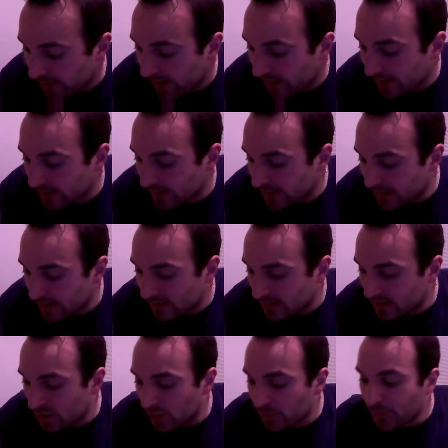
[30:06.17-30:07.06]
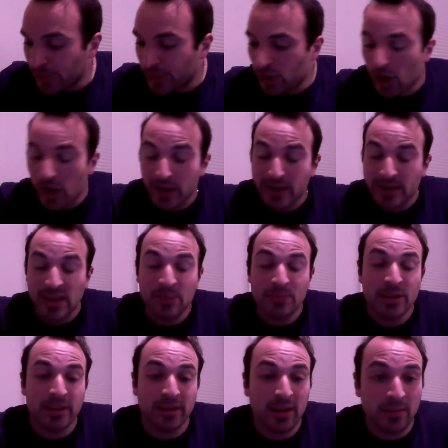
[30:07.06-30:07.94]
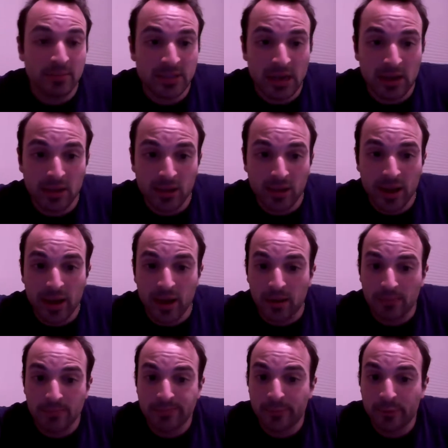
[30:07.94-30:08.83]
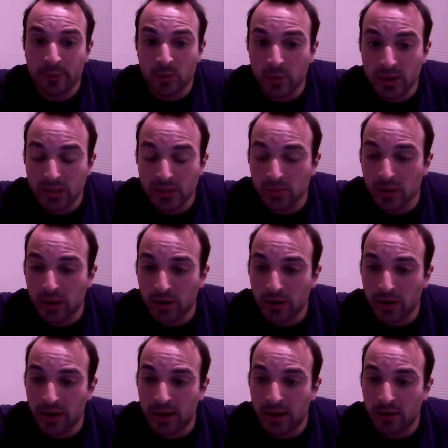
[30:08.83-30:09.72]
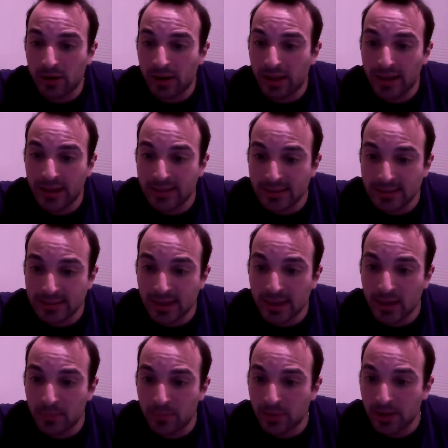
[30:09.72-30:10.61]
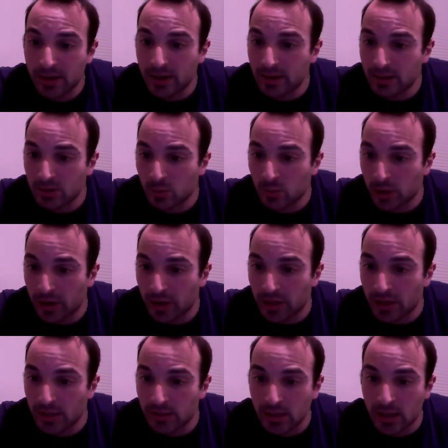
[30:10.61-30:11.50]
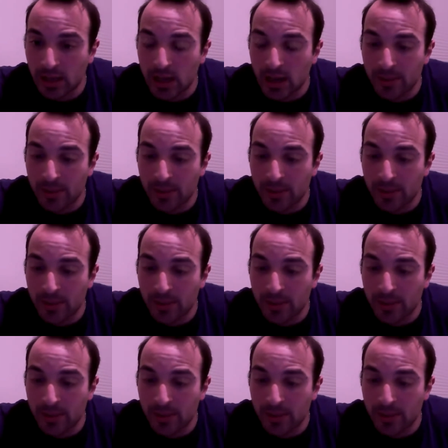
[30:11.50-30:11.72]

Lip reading: that it could be Kotkaniemi that comes out of the lineup with the way he's playing right now. And I hate to say it, but it is what it is.